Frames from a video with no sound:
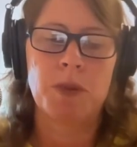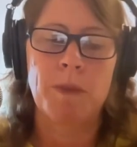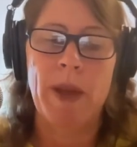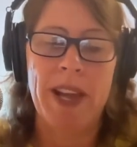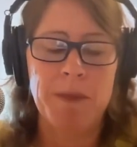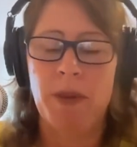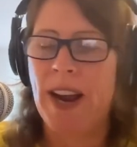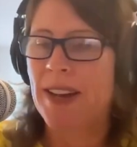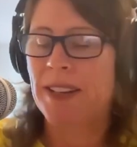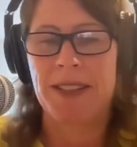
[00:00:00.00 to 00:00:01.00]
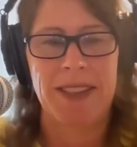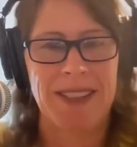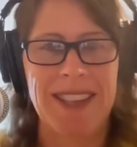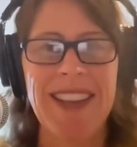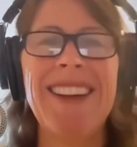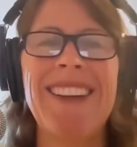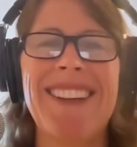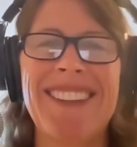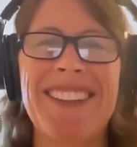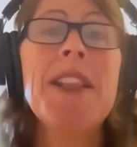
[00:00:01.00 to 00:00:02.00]
best practices,
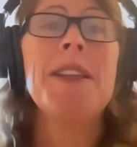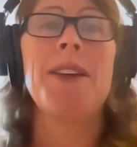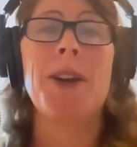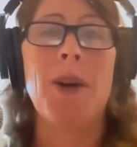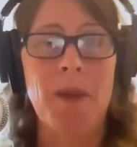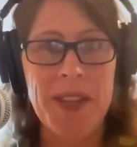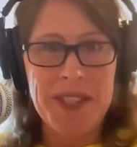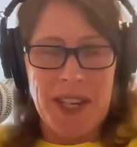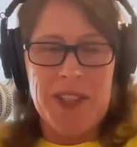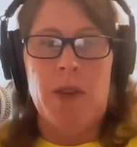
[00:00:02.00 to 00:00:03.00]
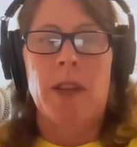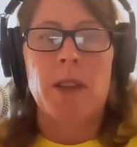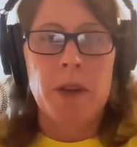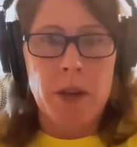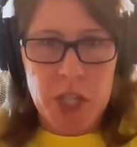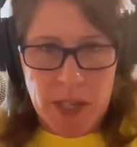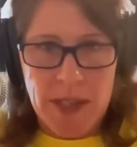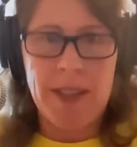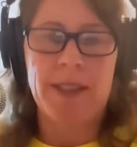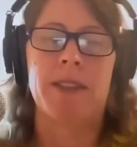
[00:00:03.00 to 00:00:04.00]
all these things are
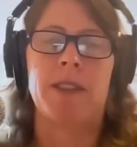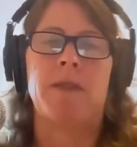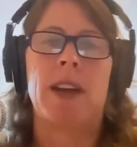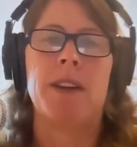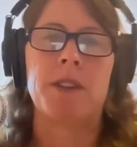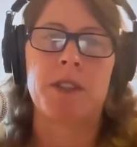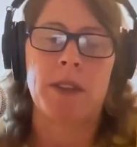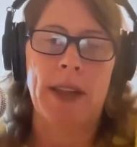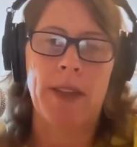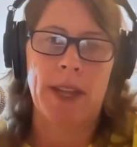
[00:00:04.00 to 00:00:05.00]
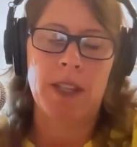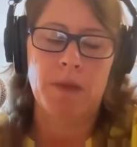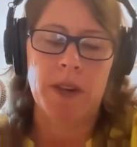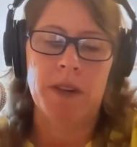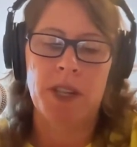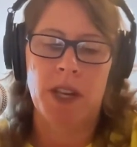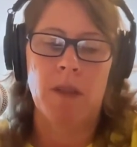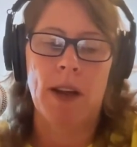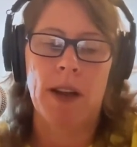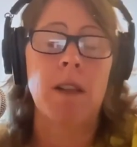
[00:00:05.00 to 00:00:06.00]
allergic to these founders. So I think that's where you're seeing a
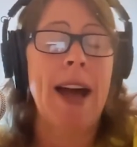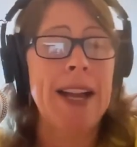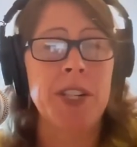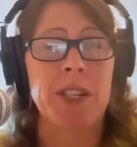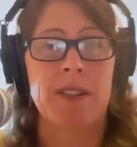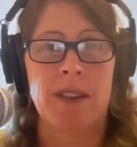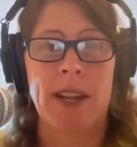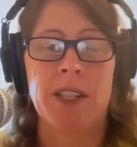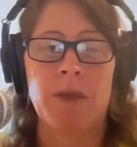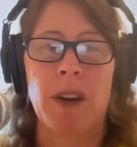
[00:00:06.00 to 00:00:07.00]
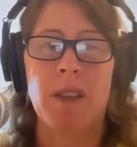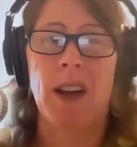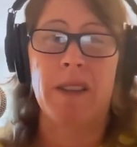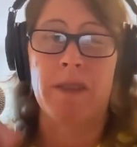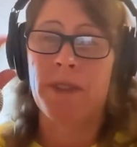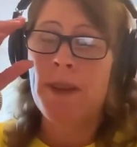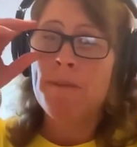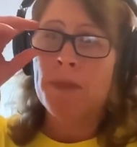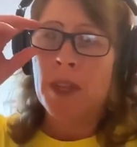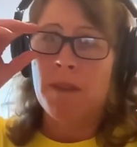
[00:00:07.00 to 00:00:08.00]
lot of clashes, and that's where a lot of
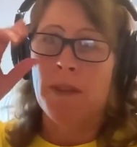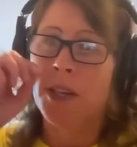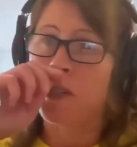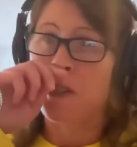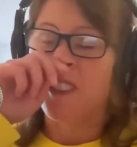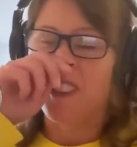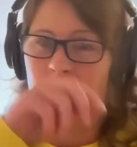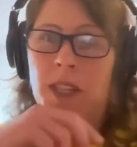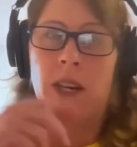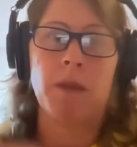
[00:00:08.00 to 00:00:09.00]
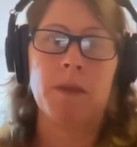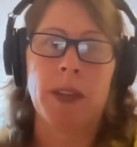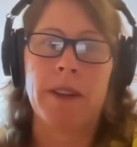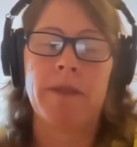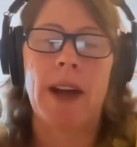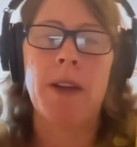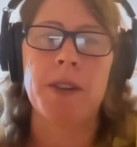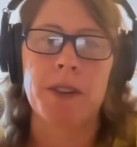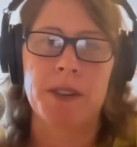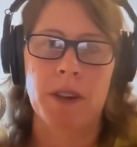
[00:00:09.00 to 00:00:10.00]
venture, led
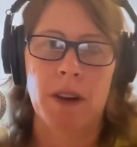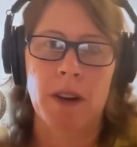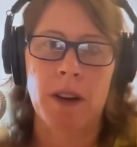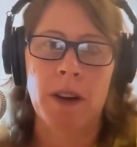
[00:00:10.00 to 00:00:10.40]
founders are